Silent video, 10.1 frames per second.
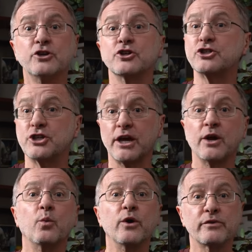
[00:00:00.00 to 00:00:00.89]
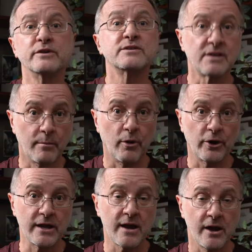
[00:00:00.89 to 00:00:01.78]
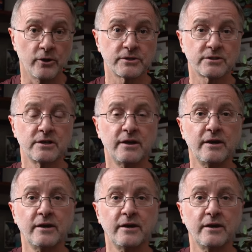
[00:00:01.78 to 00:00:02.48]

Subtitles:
to share with somebody else.